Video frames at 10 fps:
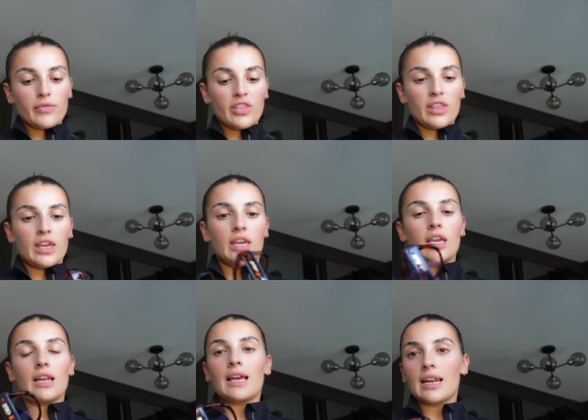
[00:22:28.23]

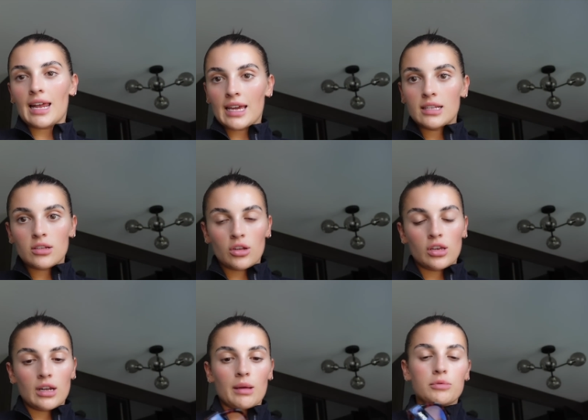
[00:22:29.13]
the like lights on
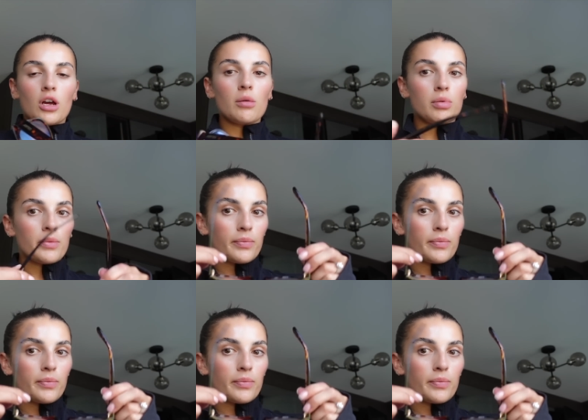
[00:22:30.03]
your laptop.